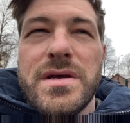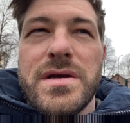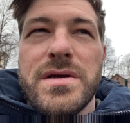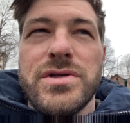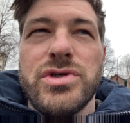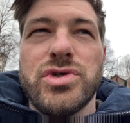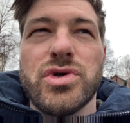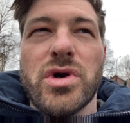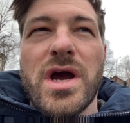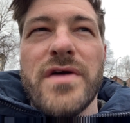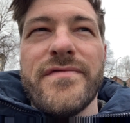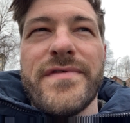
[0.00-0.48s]

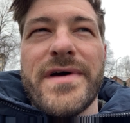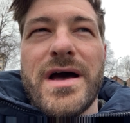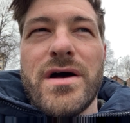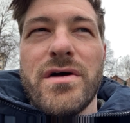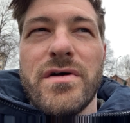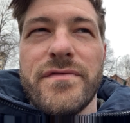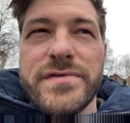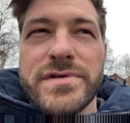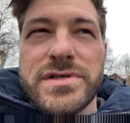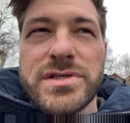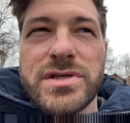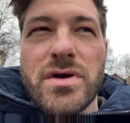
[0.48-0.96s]
drive out
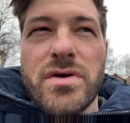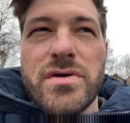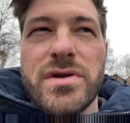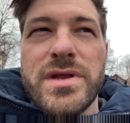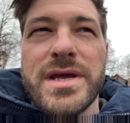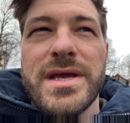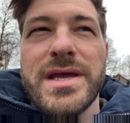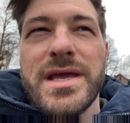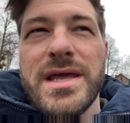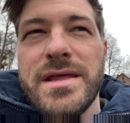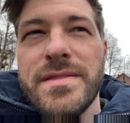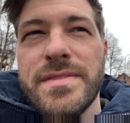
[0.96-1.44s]
of
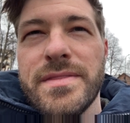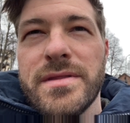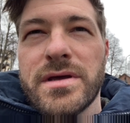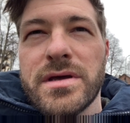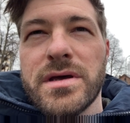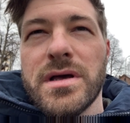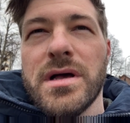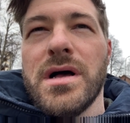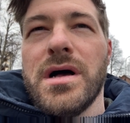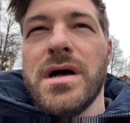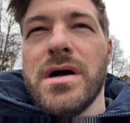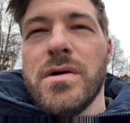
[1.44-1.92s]
Estonia in the
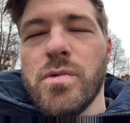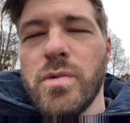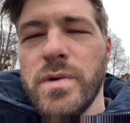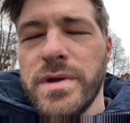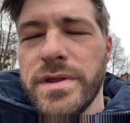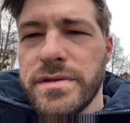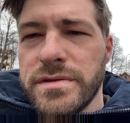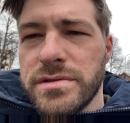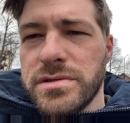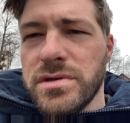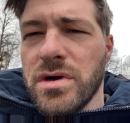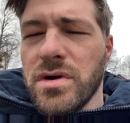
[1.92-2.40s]
car
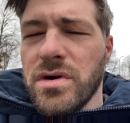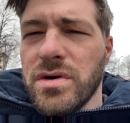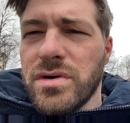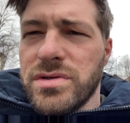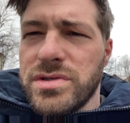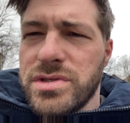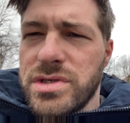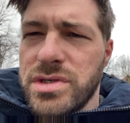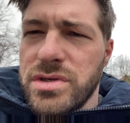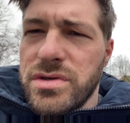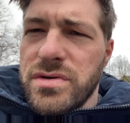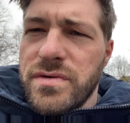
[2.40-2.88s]
with dog
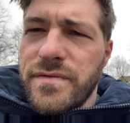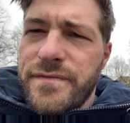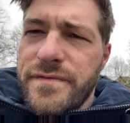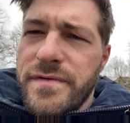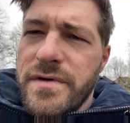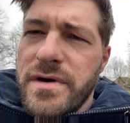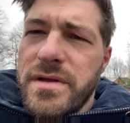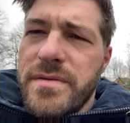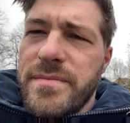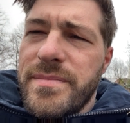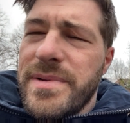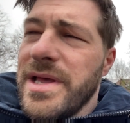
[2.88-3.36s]
to
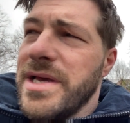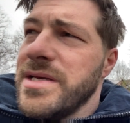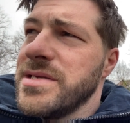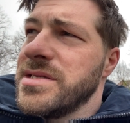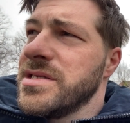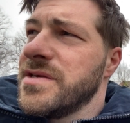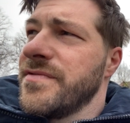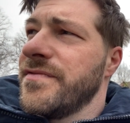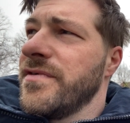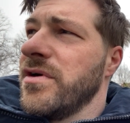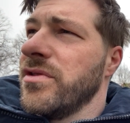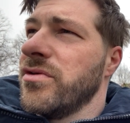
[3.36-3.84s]

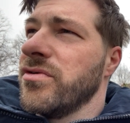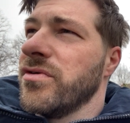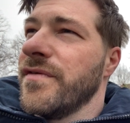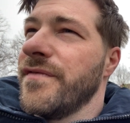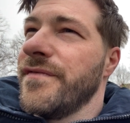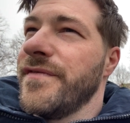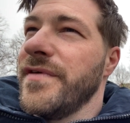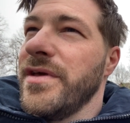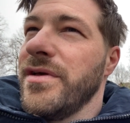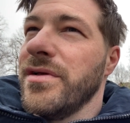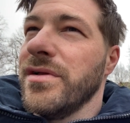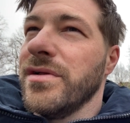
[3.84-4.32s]
places further
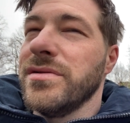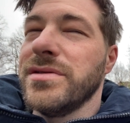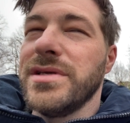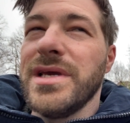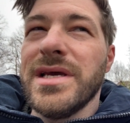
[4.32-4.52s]
afield.